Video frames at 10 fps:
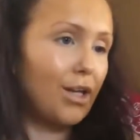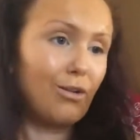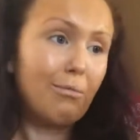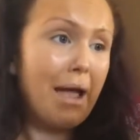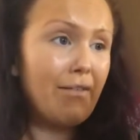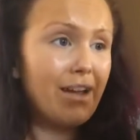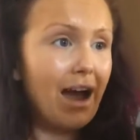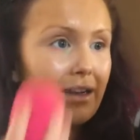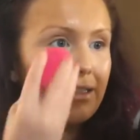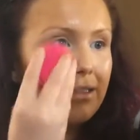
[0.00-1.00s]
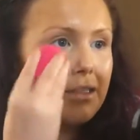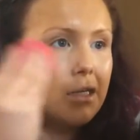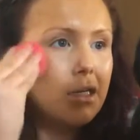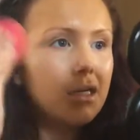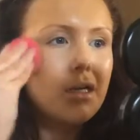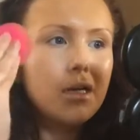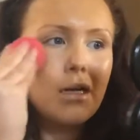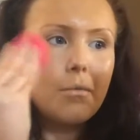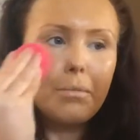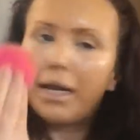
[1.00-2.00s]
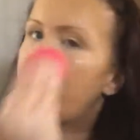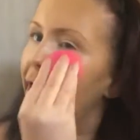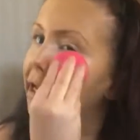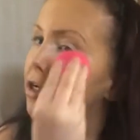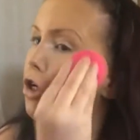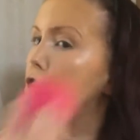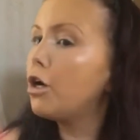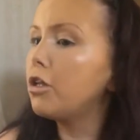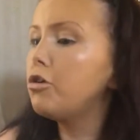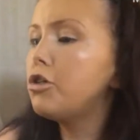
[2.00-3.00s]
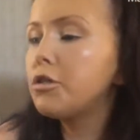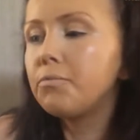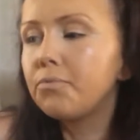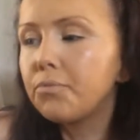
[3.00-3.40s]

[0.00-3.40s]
I'm heavy handed, blend in the two colours.